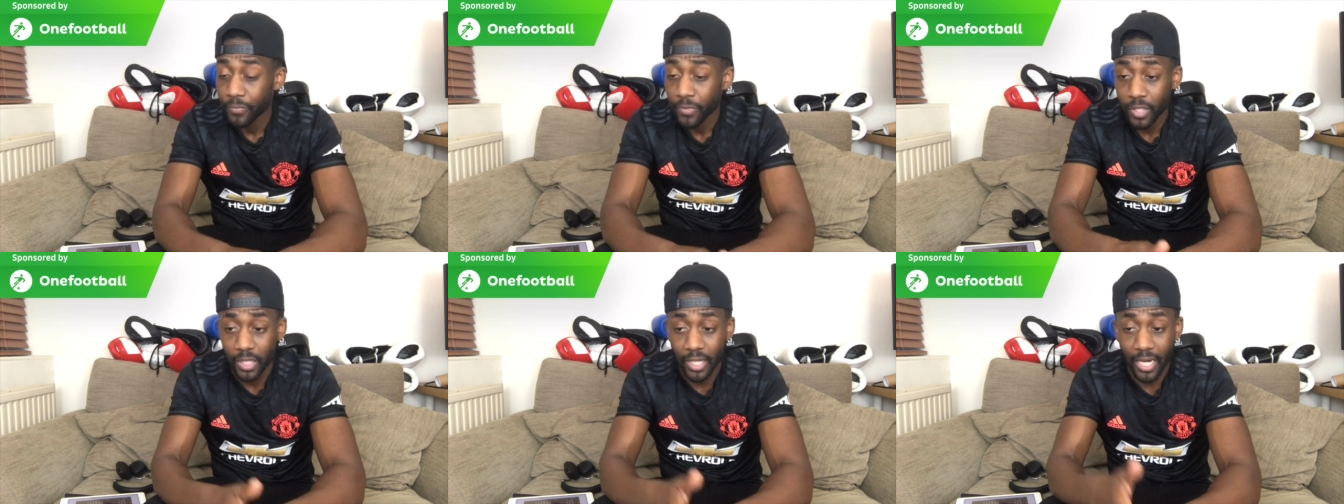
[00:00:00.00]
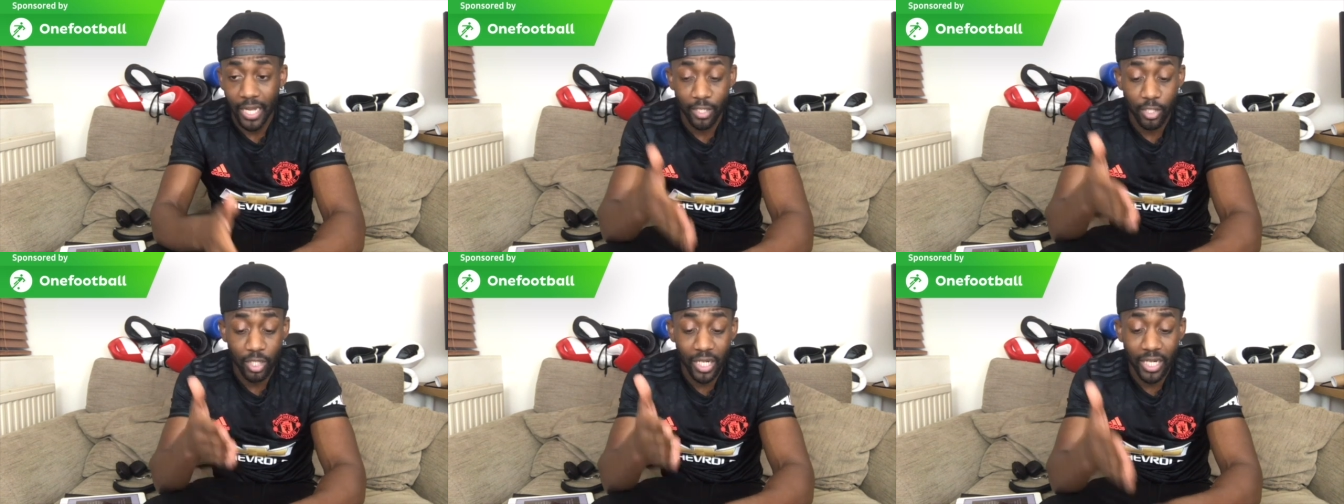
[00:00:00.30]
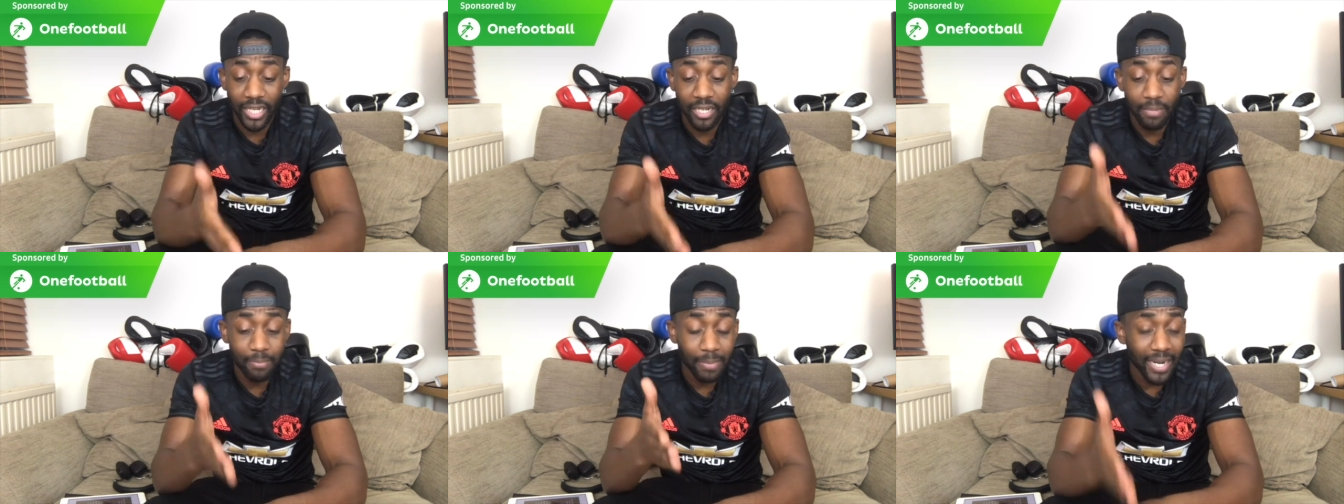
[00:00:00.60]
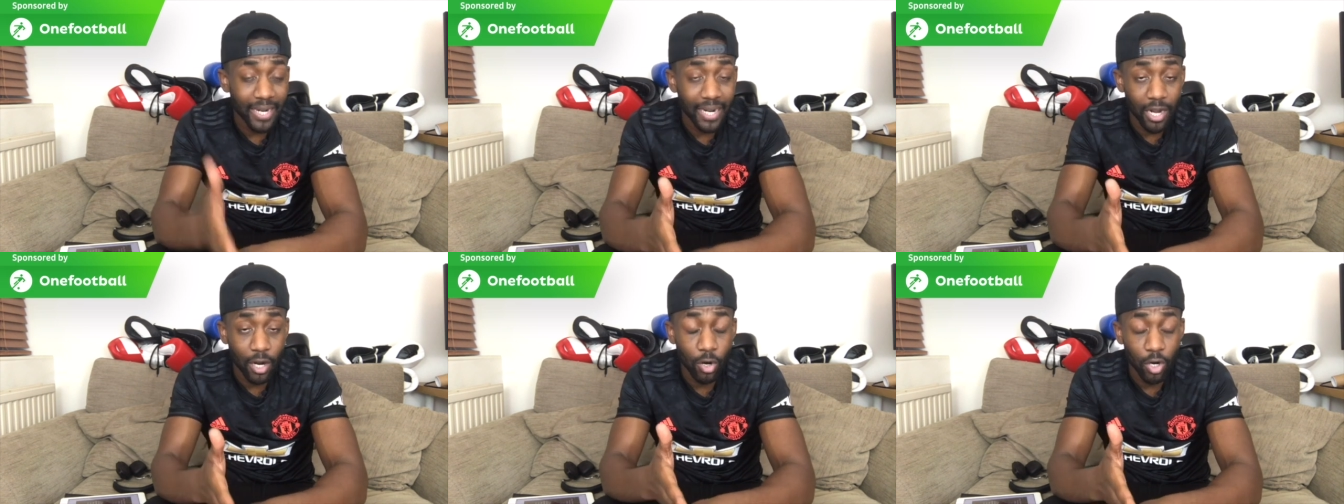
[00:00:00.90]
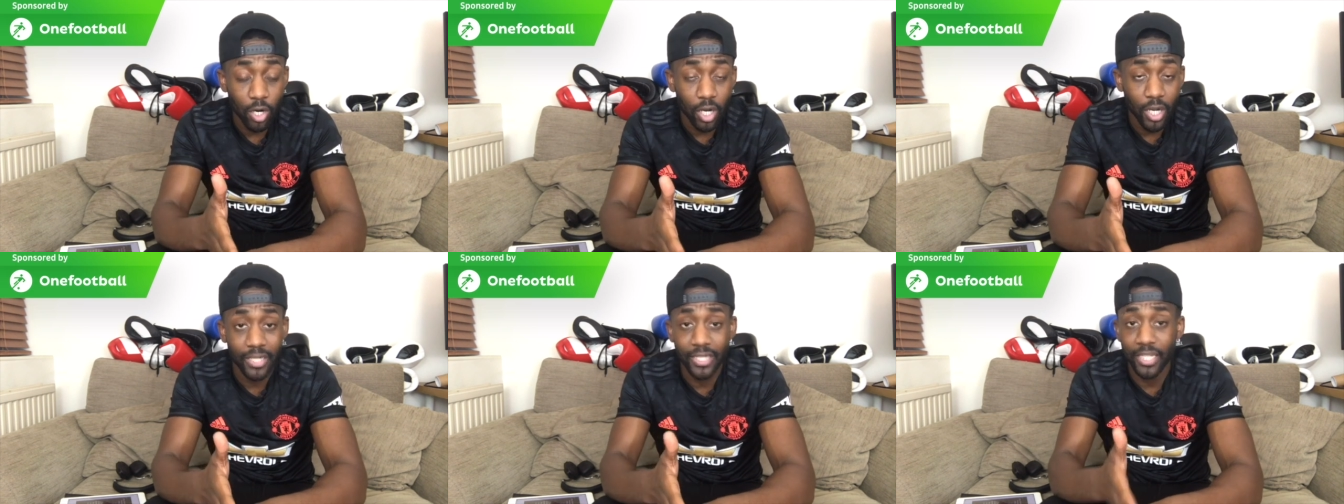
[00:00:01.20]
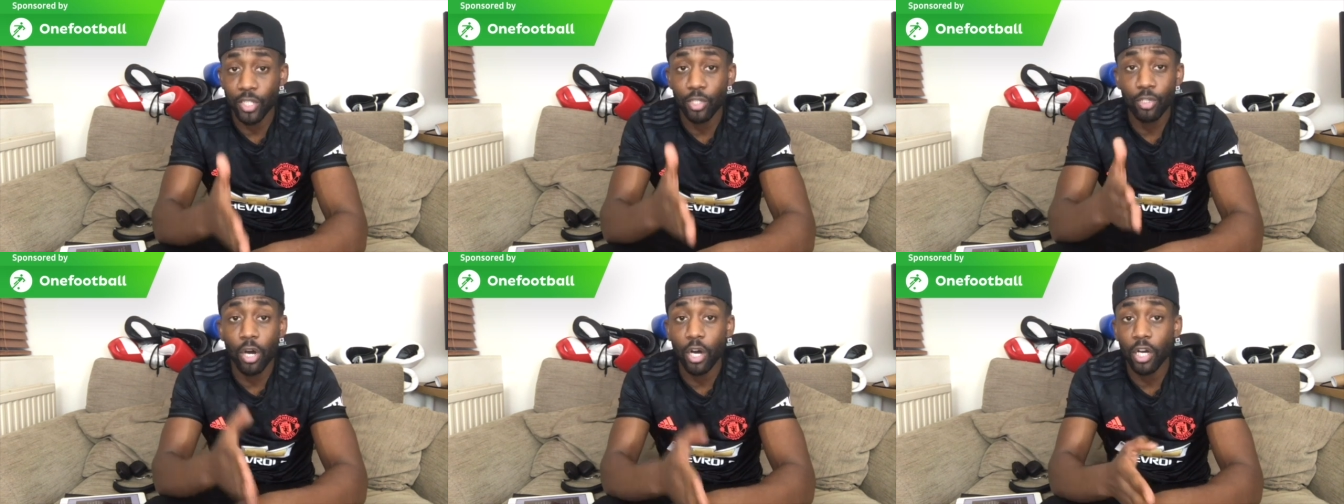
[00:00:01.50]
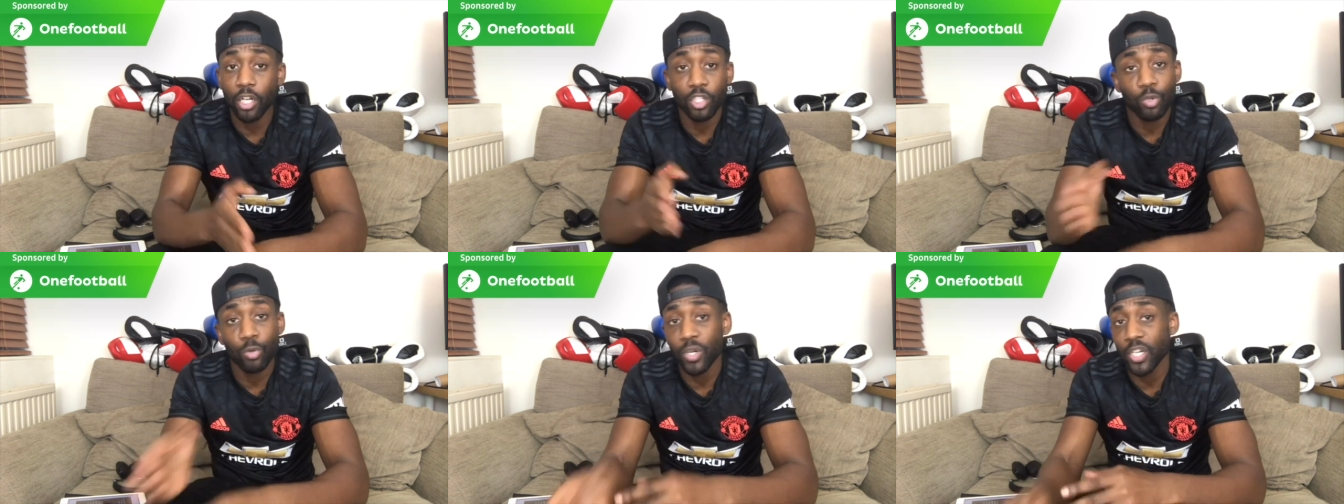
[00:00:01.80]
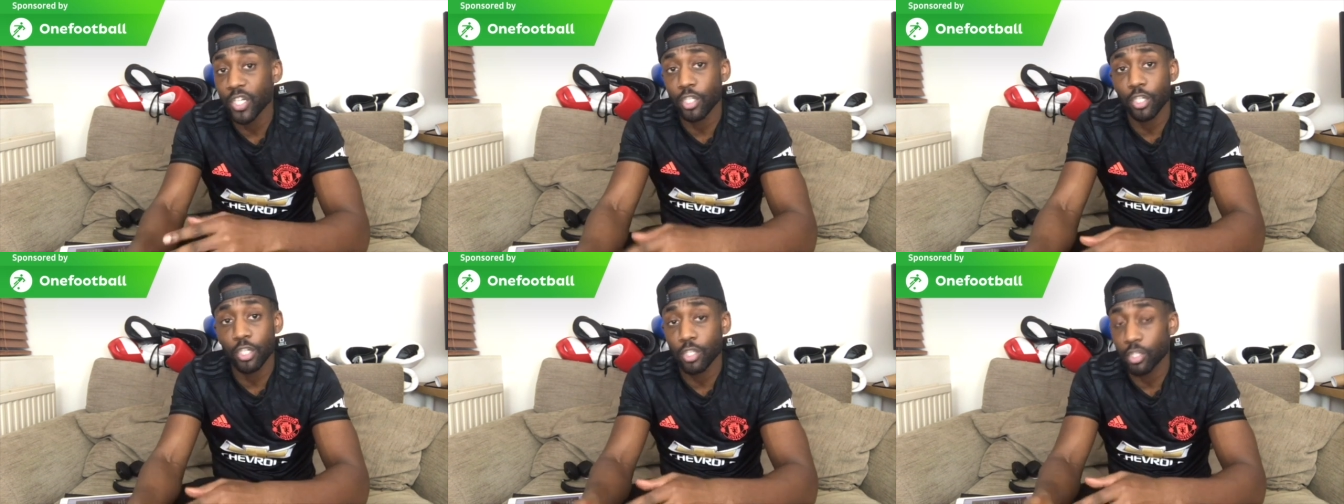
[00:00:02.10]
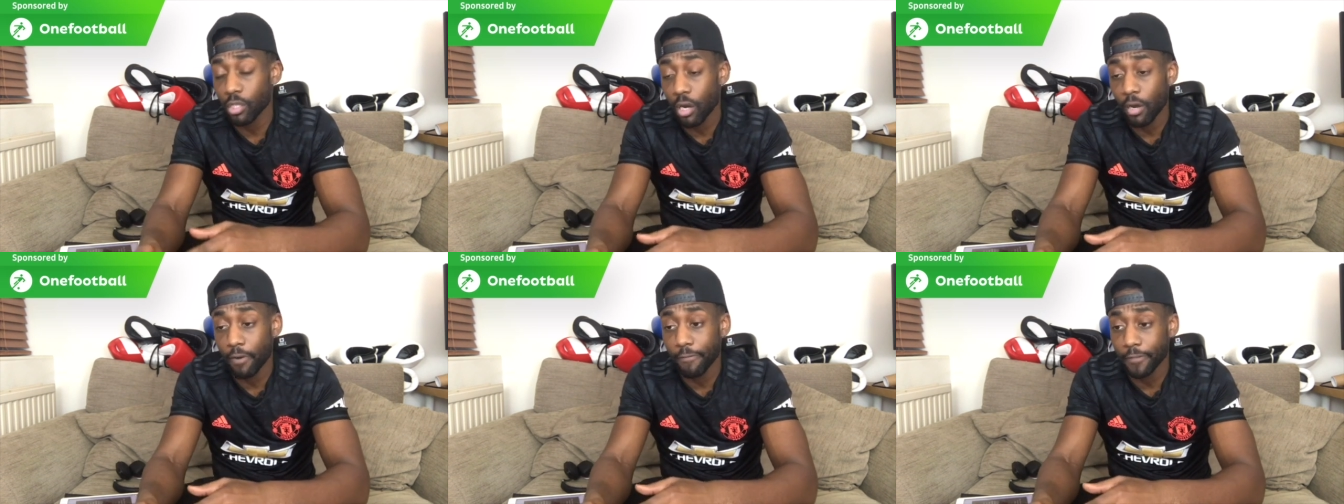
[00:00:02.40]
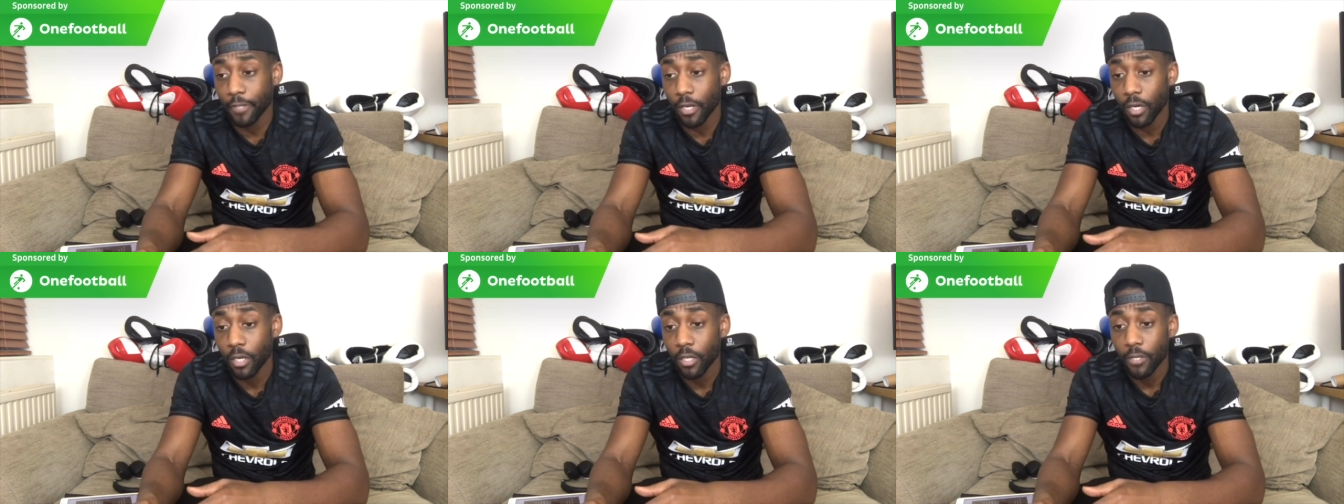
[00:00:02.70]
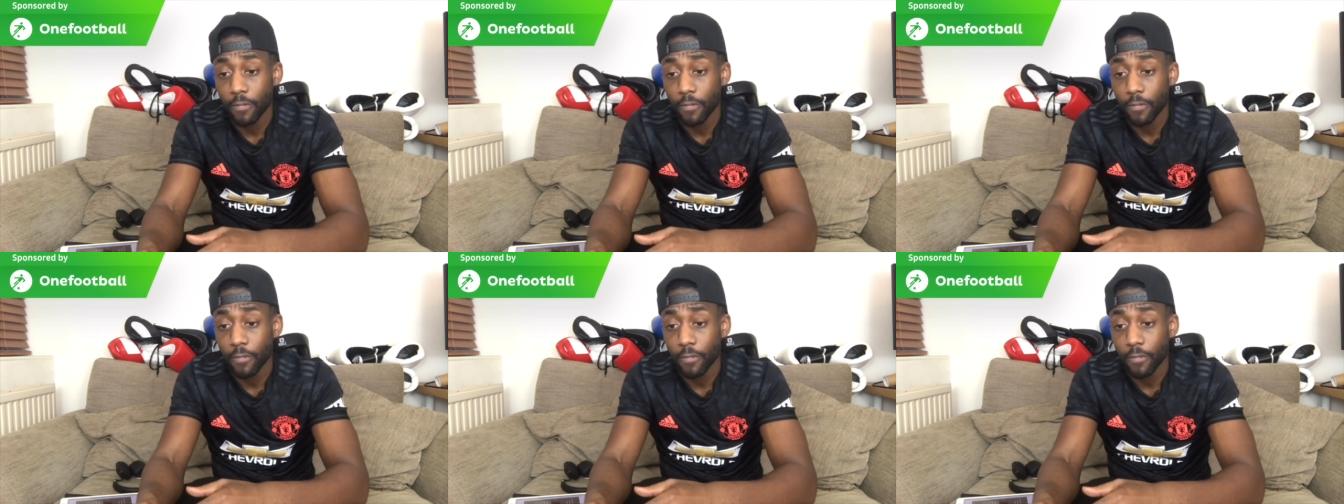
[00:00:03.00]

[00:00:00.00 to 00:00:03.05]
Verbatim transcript: Like you clean man out and then you ask questions after.